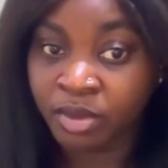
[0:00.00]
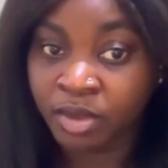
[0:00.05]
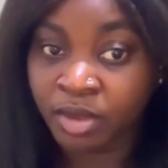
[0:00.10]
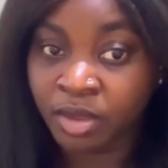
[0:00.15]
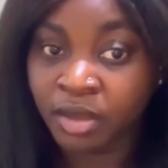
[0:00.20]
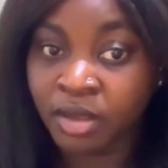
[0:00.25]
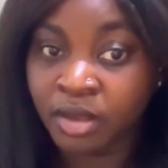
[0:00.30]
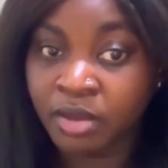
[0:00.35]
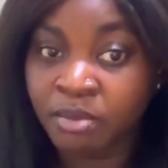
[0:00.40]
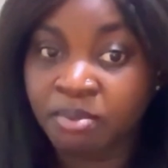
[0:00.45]

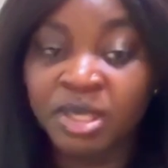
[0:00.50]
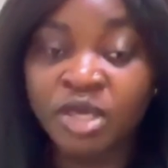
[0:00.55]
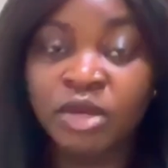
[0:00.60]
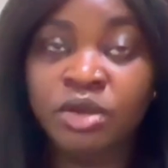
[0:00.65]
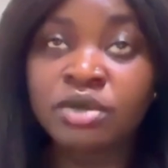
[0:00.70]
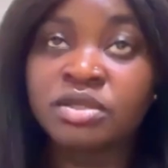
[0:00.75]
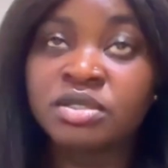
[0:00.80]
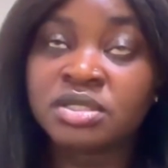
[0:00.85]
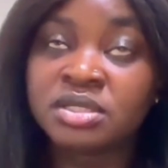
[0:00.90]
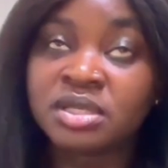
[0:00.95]
Mm-hmm.
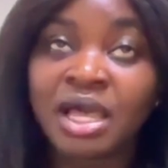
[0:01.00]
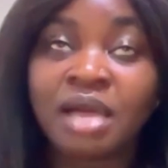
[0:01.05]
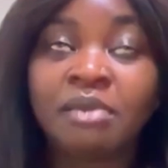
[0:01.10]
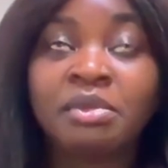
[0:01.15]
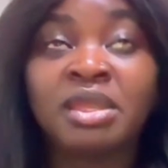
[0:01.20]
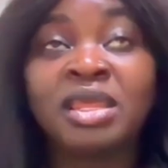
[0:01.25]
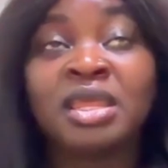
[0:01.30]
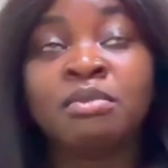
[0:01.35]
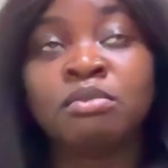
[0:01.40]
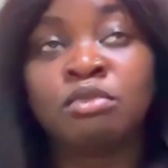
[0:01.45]
Because, I
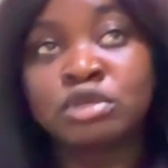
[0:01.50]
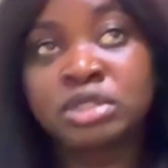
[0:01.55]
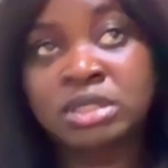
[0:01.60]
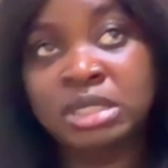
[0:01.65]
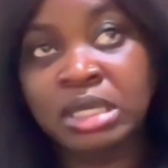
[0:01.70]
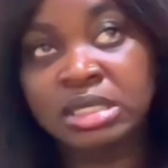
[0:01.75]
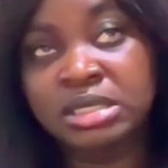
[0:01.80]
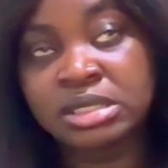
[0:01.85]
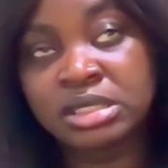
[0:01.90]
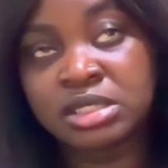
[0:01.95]
mean, in most
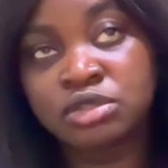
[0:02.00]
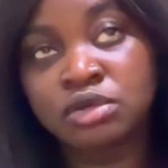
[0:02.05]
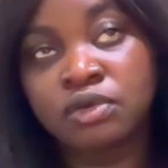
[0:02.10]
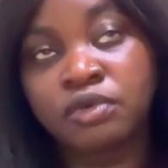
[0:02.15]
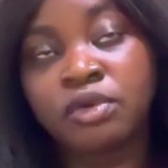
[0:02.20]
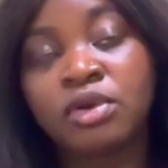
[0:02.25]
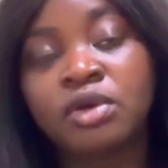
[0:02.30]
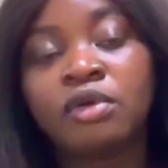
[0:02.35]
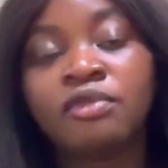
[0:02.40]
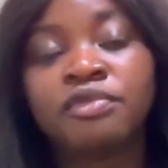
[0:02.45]
cases,
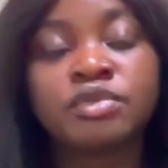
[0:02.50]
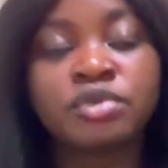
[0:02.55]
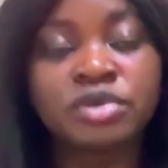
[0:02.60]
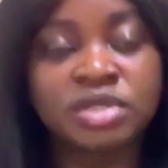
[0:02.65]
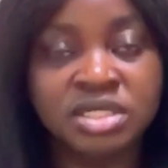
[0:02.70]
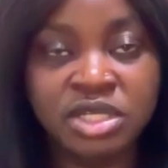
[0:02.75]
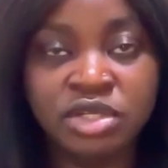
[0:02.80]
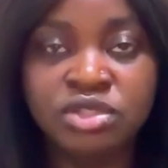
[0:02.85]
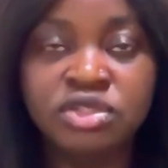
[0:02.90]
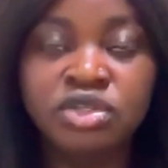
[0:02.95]
of
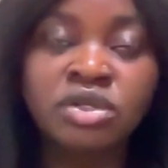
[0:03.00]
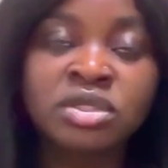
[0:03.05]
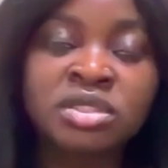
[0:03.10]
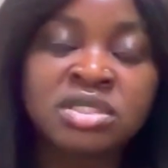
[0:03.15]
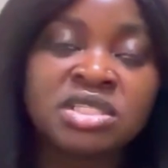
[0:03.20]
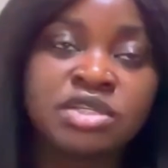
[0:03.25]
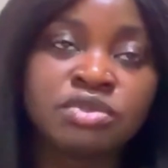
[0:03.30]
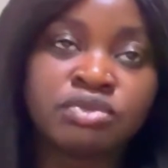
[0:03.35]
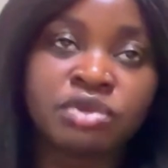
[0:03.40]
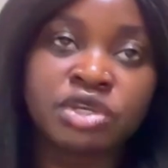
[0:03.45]
course, there are
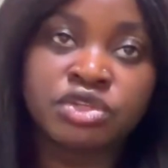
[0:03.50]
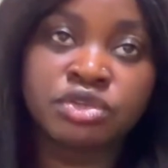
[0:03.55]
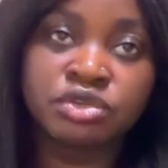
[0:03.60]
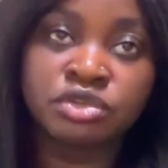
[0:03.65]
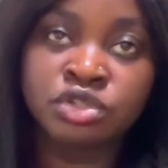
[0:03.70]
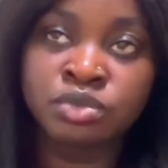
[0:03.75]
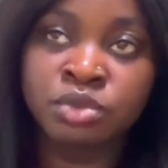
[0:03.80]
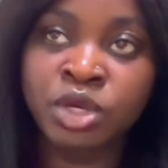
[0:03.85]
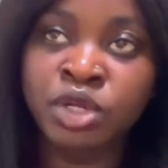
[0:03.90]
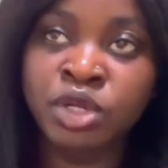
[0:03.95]
certain
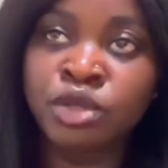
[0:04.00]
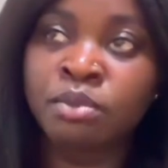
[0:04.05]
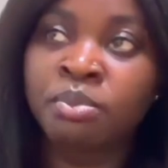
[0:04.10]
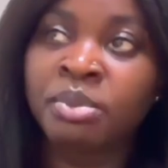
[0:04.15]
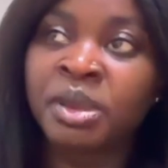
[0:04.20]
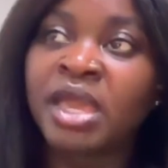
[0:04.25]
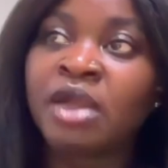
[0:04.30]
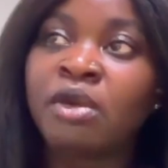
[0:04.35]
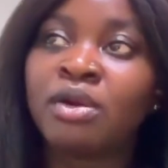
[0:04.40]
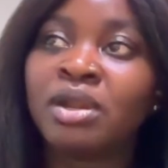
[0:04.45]
situations where you
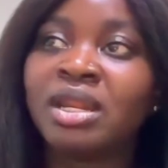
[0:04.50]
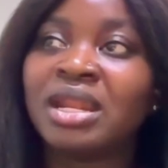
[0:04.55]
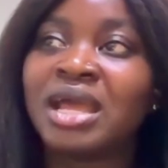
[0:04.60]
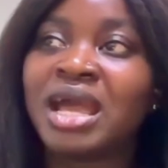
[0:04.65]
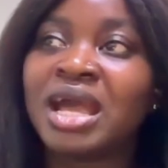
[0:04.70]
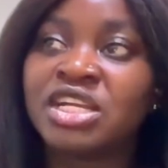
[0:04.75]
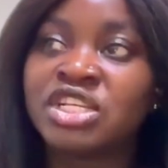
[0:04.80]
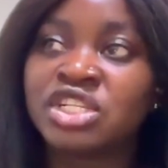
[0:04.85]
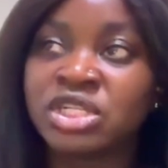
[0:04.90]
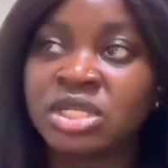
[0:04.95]
pay on an
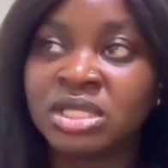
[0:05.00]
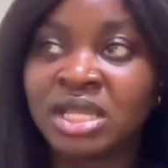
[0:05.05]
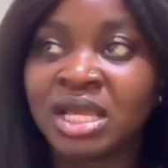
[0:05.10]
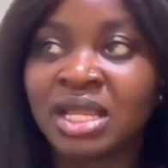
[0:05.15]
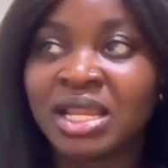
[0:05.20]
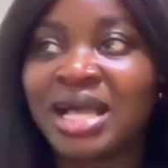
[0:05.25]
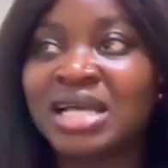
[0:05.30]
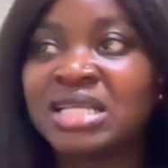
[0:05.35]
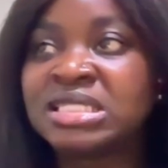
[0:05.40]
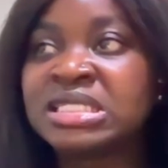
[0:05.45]
action that
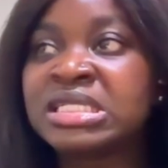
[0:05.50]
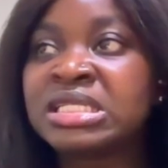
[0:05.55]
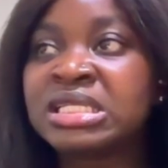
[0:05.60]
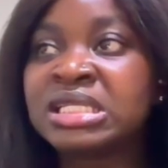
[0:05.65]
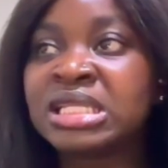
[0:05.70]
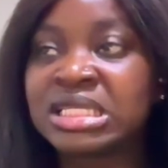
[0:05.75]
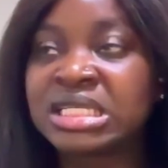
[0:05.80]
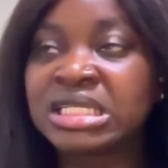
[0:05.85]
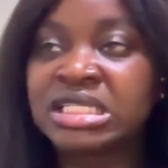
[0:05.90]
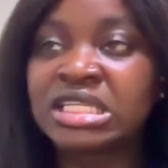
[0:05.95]
hasn't
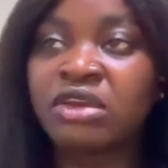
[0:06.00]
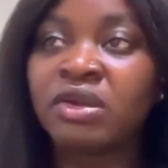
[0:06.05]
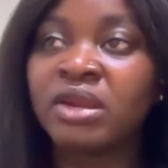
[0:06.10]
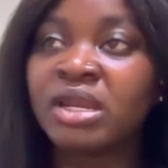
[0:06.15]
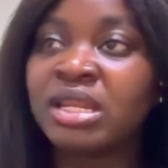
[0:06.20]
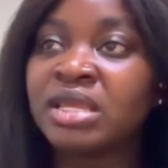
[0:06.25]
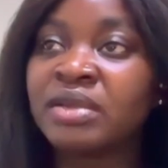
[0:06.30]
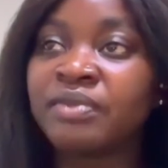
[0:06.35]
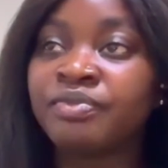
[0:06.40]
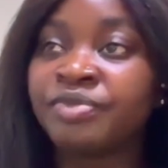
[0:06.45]

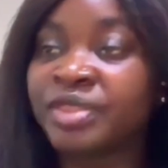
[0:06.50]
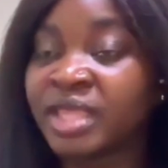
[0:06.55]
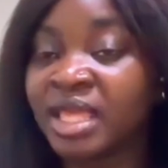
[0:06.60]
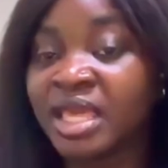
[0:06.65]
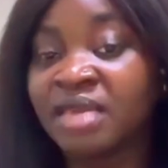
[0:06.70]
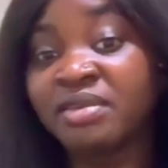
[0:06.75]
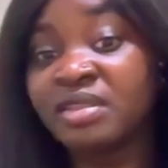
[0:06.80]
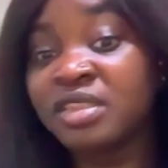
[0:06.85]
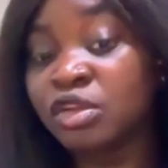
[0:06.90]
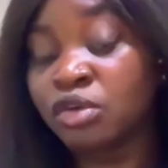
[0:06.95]
necessarily
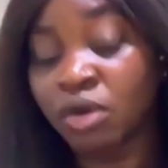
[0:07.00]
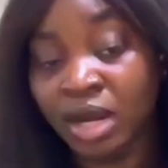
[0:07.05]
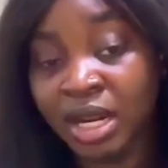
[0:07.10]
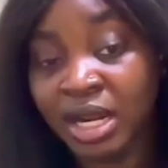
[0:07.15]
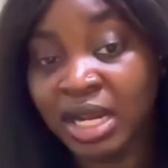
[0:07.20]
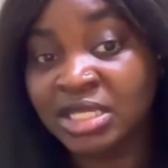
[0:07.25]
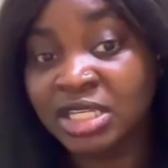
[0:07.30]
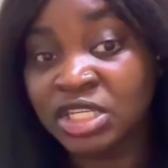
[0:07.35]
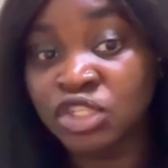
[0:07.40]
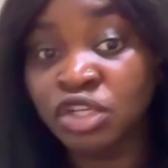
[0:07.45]
given the
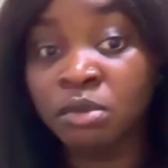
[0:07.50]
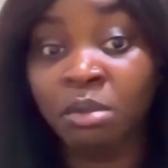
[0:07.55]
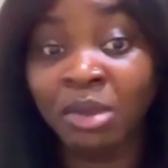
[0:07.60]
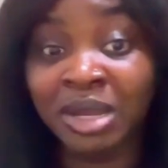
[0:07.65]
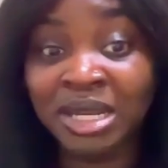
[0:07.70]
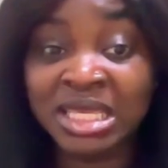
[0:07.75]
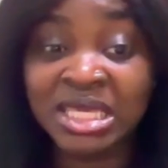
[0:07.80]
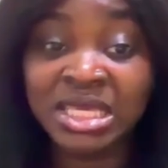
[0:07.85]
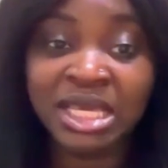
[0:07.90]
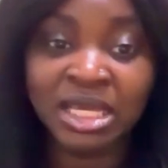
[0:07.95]
organization
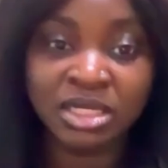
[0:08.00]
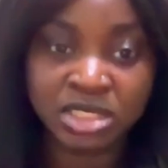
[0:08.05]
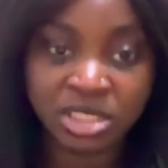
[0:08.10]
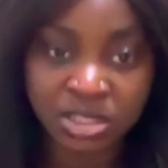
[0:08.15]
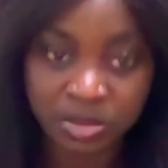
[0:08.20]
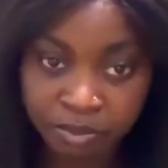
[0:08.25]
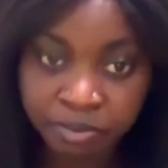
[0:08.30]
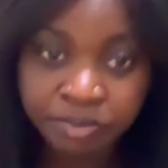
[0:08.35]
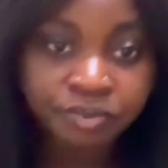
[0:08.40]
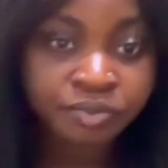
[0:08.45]
money yet.
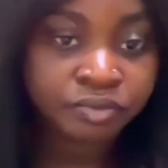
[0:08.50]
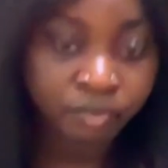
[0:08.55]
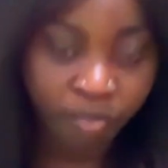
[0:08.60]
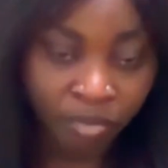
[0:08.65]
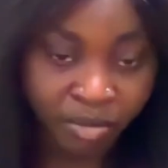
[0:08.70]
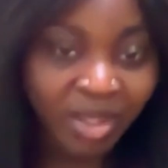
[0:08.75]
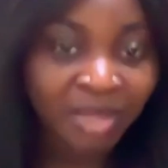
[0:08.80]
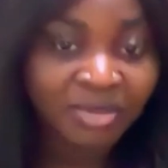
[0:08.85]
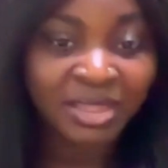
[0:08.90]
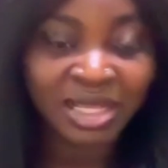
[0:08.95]

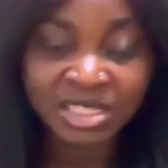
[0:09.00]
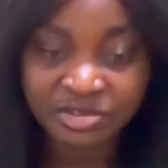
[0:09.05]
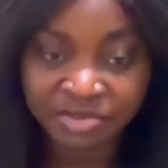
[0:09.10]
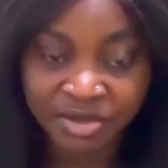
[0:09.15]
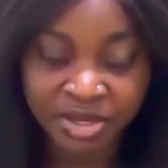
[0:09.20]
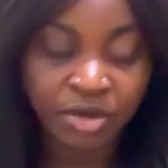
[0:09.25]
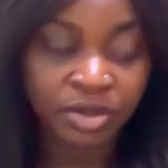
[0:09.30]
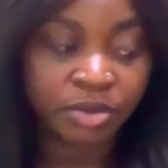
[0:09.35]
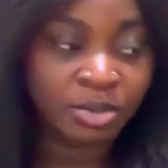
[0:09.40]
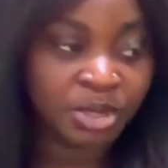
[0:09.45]
That's
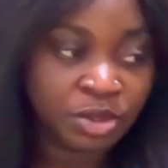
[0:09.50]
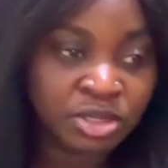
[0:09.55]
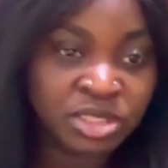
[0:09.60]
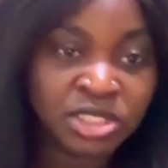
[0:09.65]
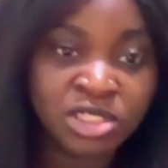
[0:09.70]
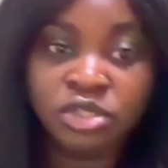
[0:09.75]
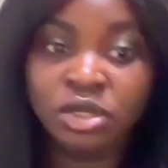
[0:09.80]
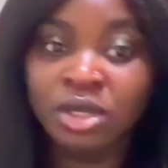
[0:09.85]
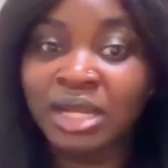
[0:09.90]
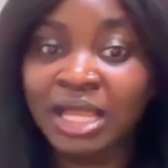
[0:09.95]
fair, because
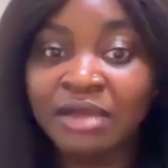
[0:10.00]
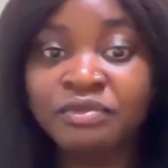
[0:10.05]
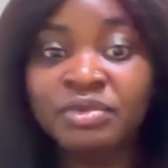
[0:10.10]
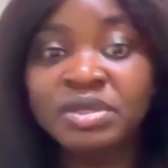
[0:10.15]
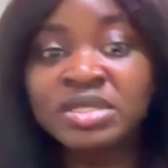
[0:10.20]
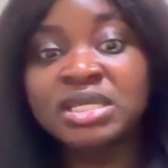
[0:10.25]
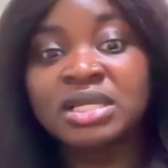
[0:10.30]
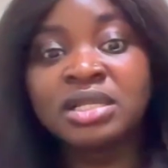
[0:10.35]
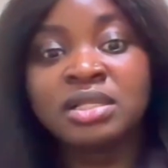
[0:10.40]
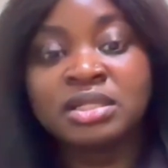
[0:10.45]
it's not every
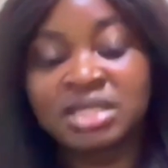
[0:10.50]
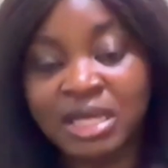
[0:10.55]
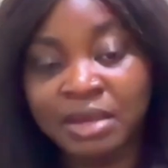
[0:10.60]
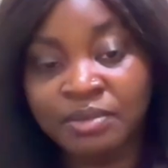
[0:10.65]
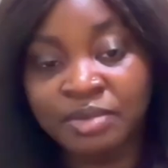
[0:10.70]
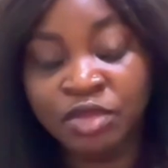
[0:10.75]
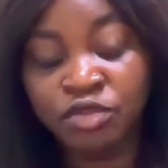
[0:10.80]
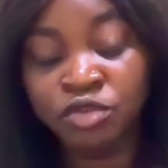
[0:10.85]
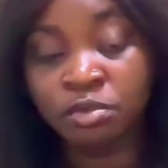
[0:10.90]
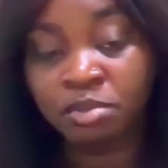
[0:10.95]
single time
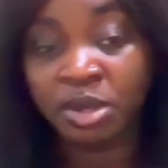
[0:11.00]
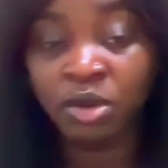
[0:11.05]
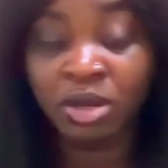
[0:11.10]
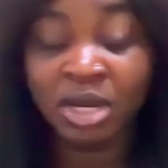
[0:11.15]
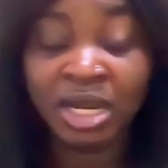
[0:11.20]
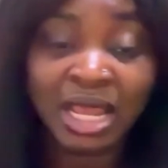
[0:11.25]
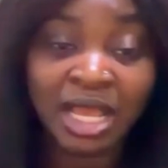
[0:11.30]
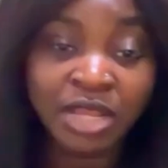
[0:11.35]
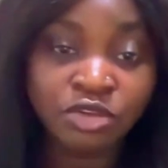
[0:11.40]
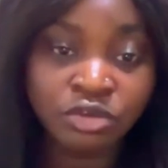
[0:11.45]
that you pay on
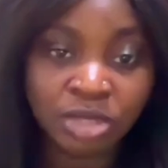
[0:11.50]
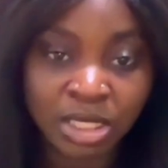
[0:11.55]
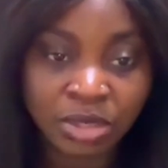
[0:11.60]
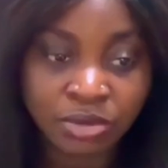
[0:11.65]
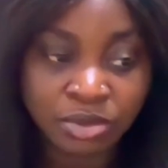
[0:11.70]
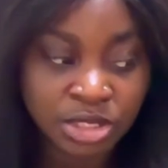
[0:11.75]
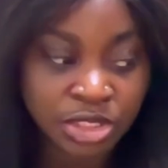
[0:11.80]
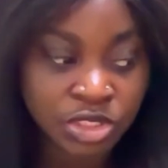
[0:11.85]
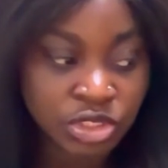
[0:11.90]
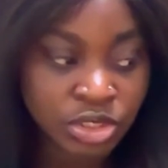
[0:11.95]
an actual
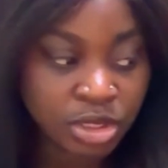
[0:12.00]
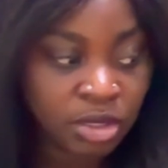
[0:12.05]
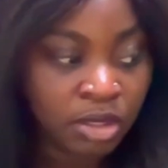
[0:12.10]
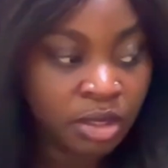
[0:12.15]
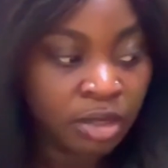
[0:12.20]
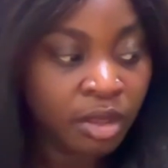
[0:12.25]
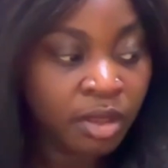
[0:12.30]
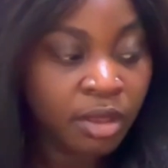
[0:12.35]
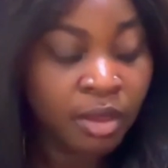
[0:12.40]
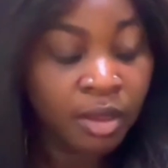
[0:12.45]
acquisition.
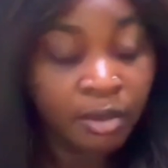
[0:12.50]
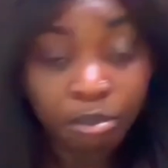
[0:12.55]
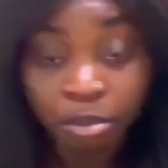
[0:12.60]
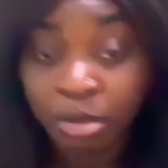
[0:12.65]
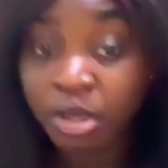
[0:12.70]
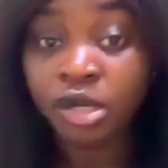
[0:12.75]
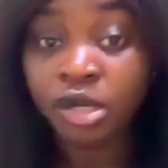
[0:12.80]
But a